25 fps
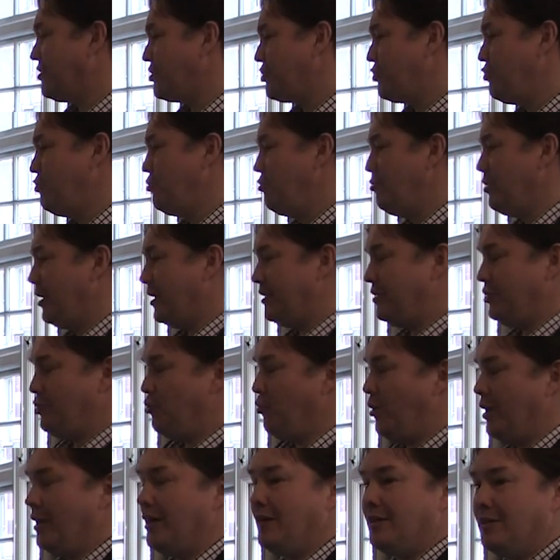school and you
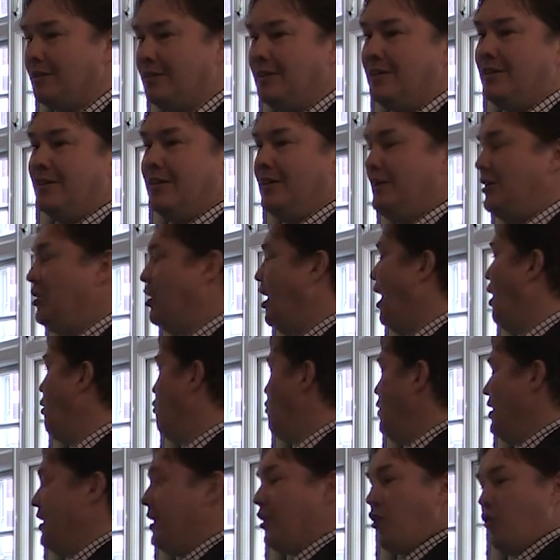were
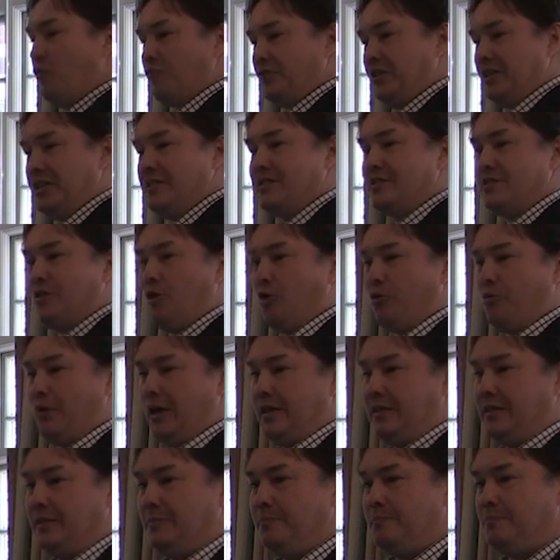aware of this
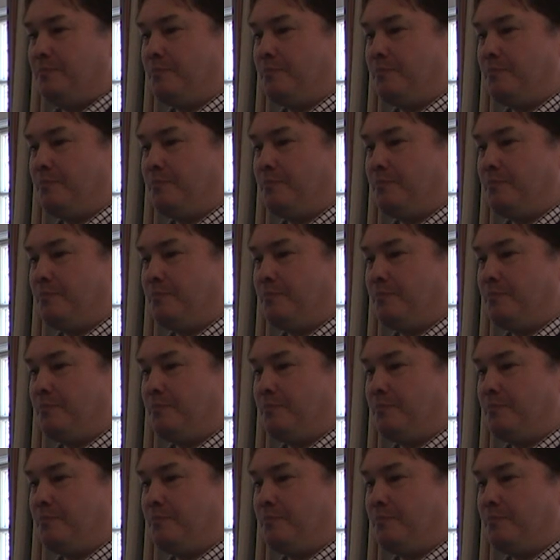already.